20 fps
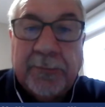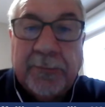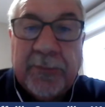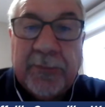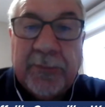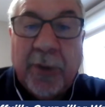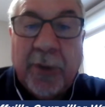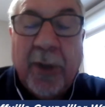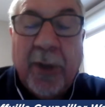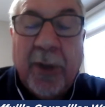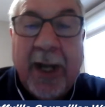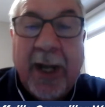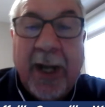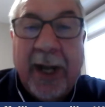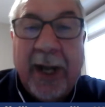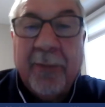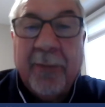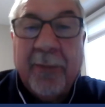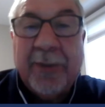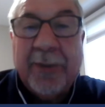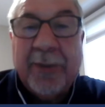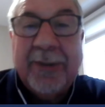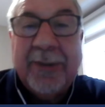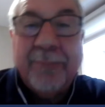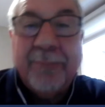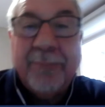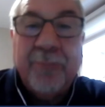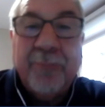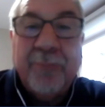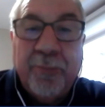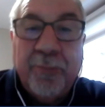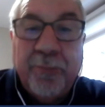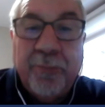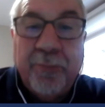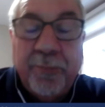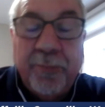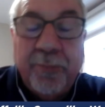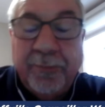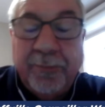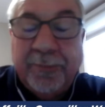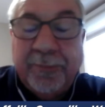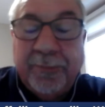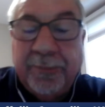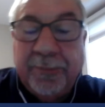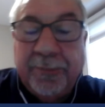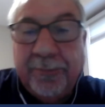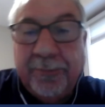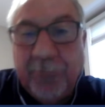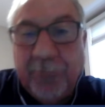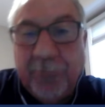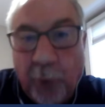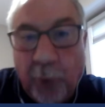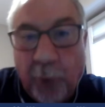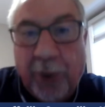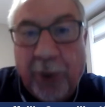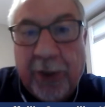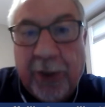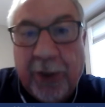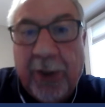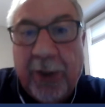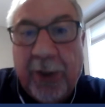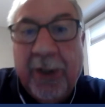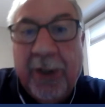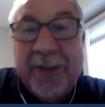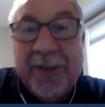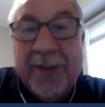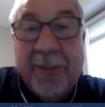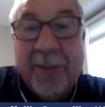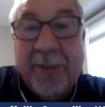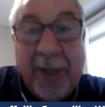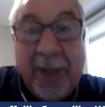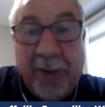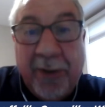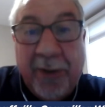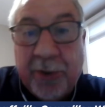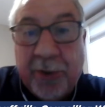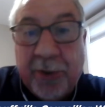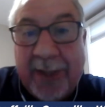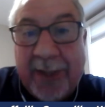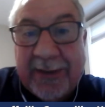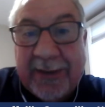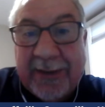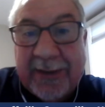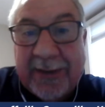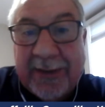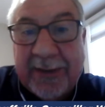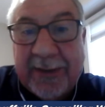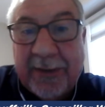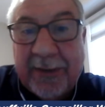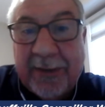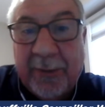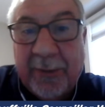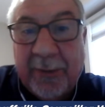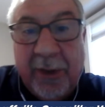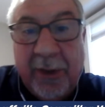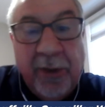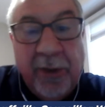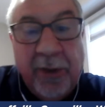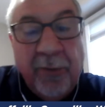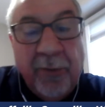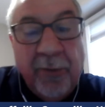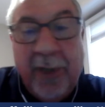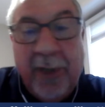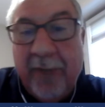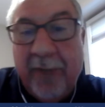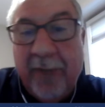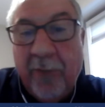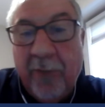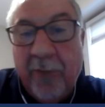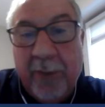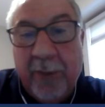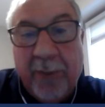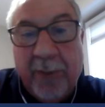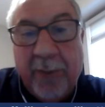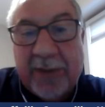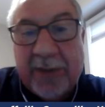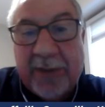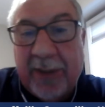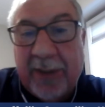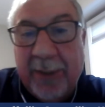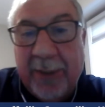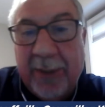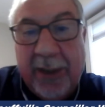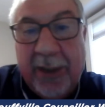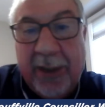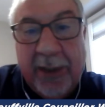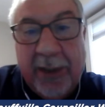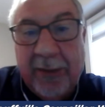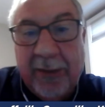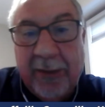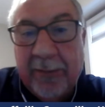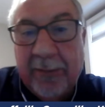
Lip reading: So I would work to better the transit system. We have one bus coming in